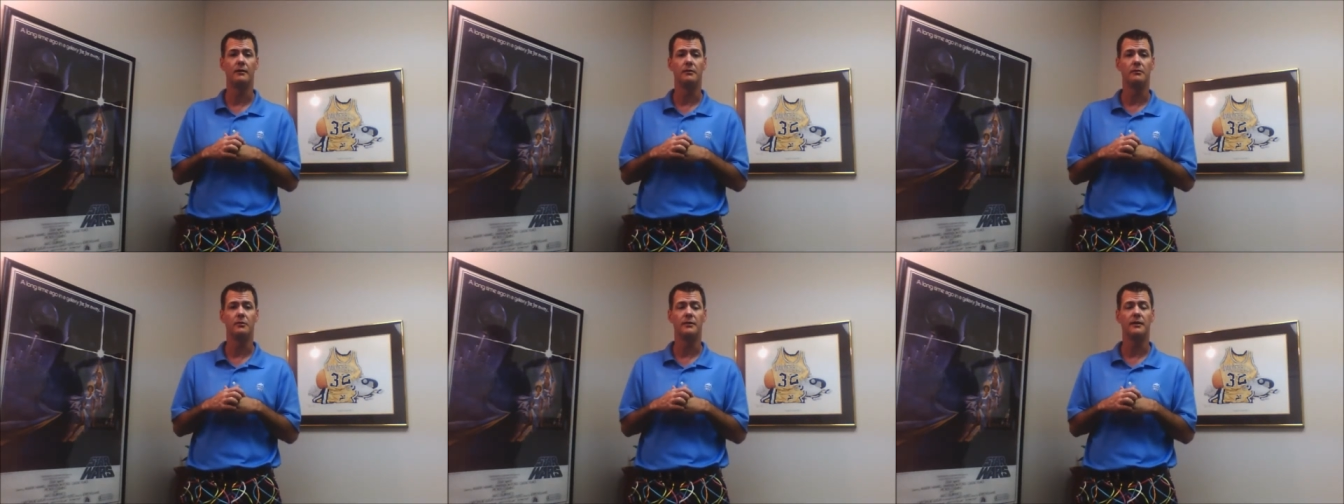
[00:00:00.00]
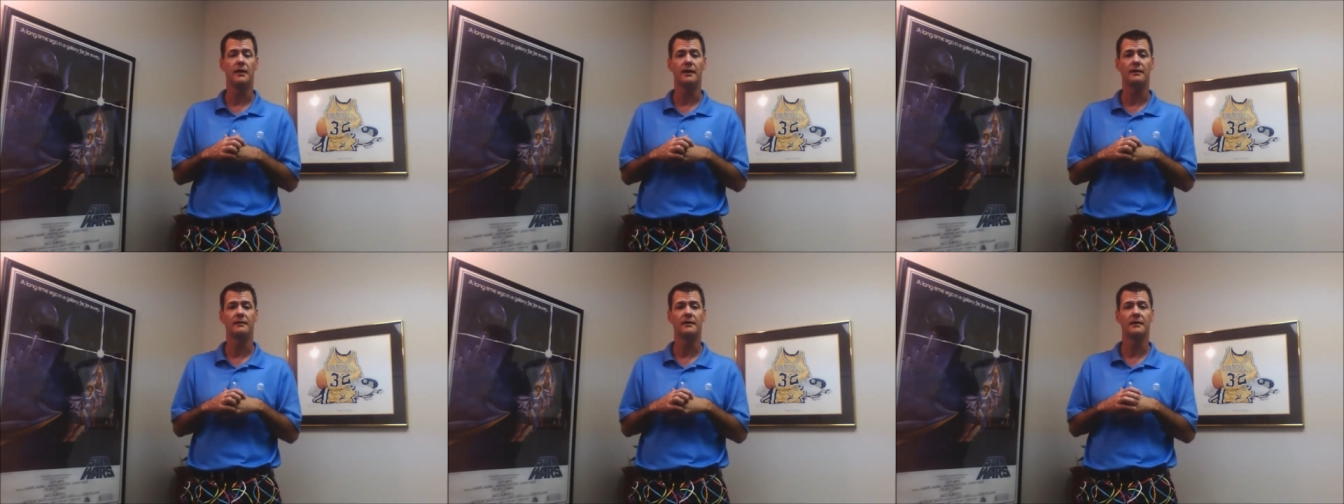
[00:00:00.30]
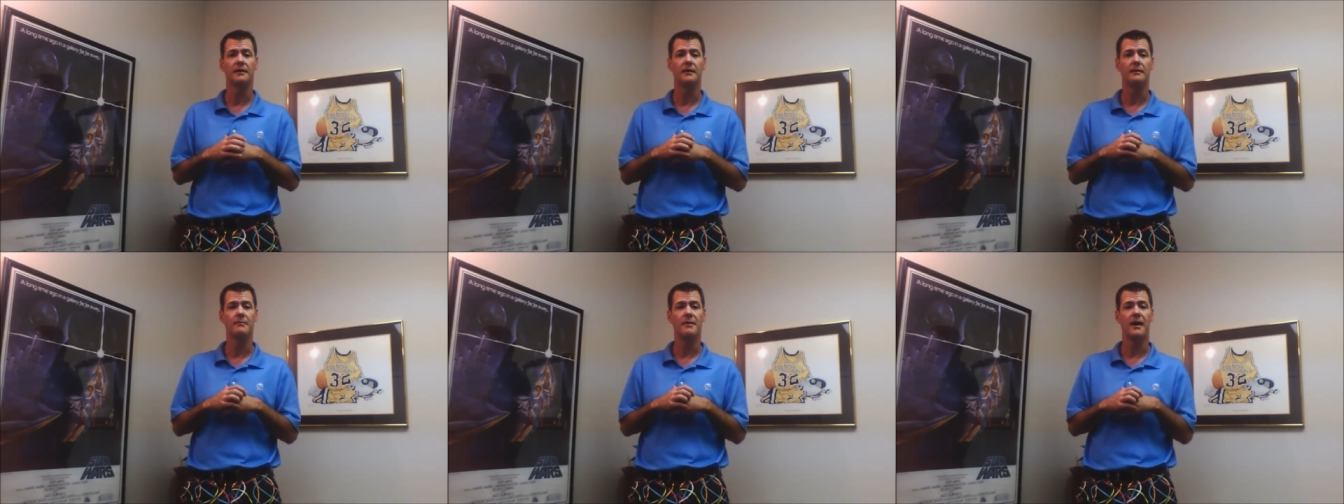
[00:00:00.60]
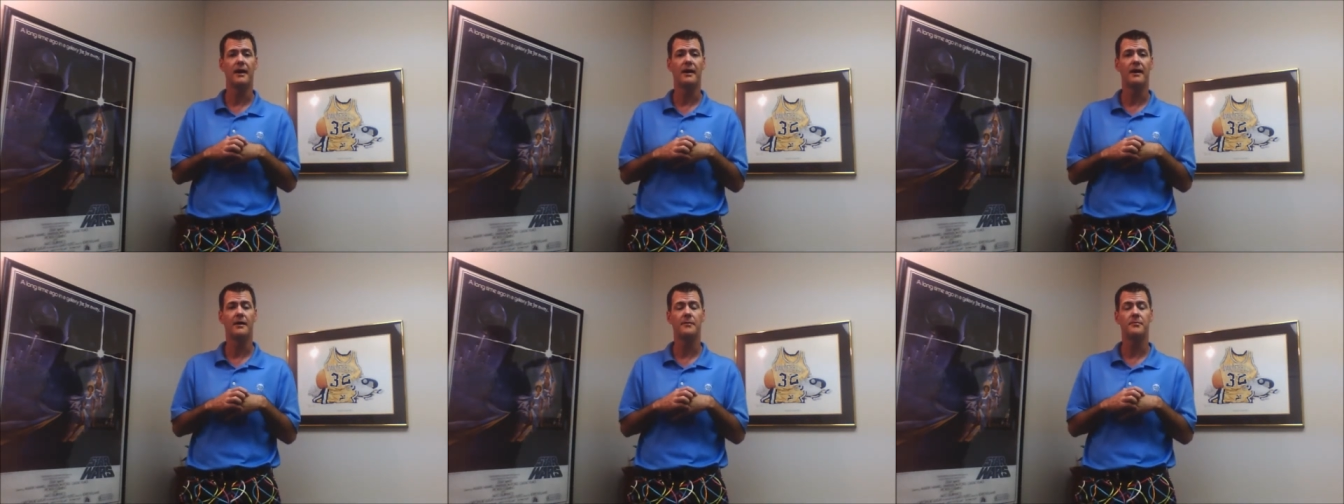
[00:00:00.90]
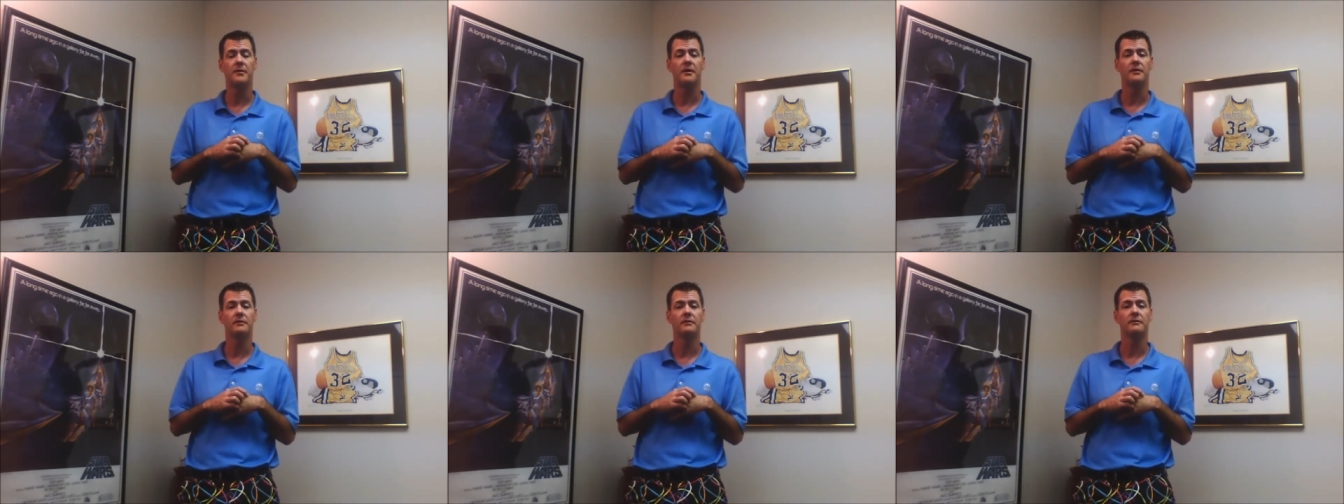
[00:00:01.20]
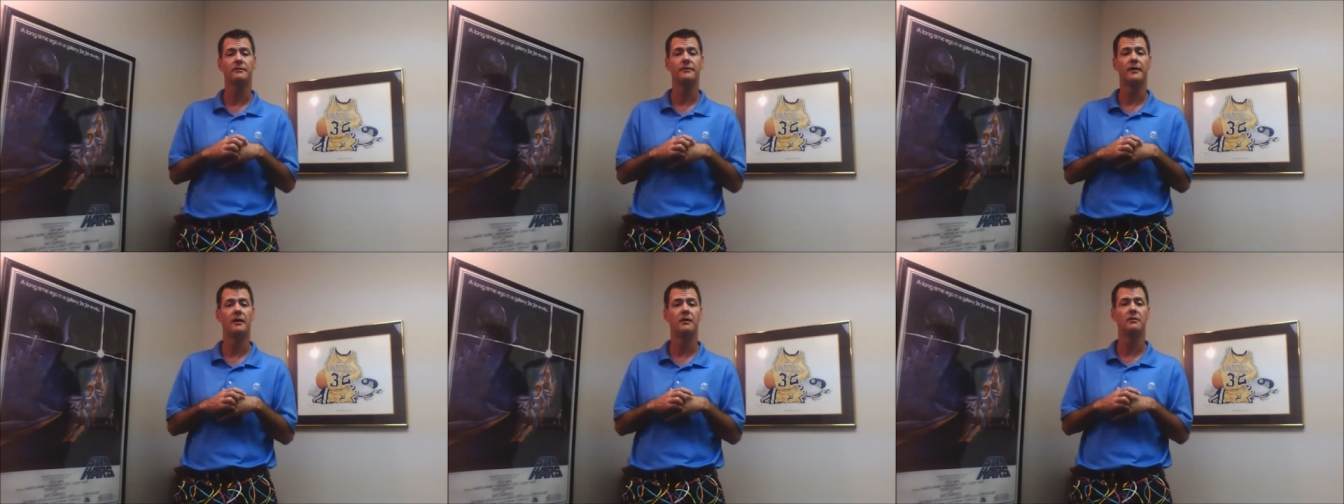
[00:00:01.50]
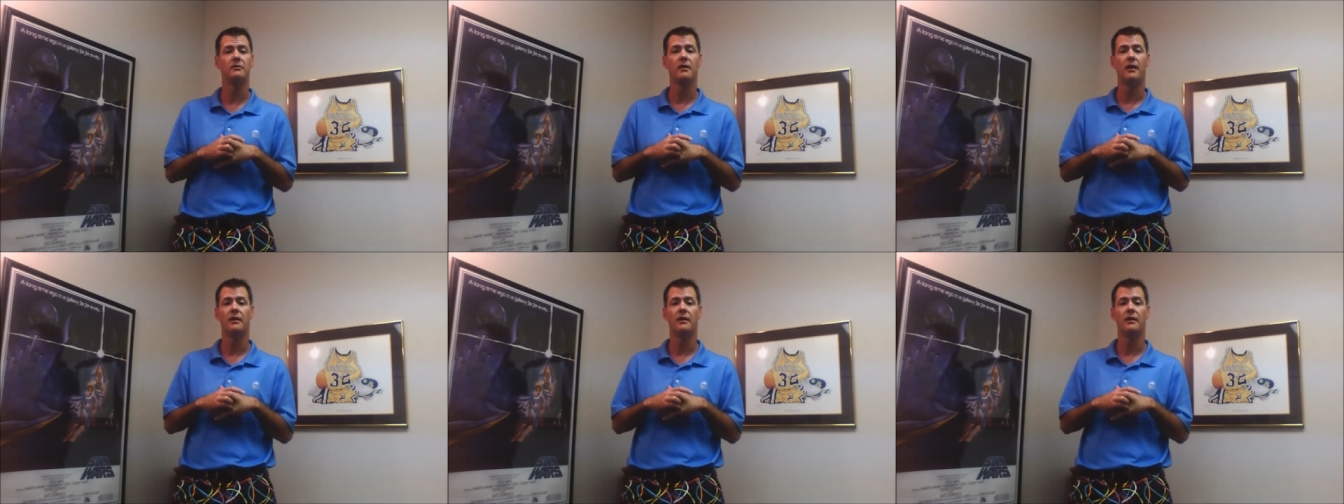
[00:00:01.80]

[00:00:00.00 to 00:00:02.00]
would like to get my app on your phone,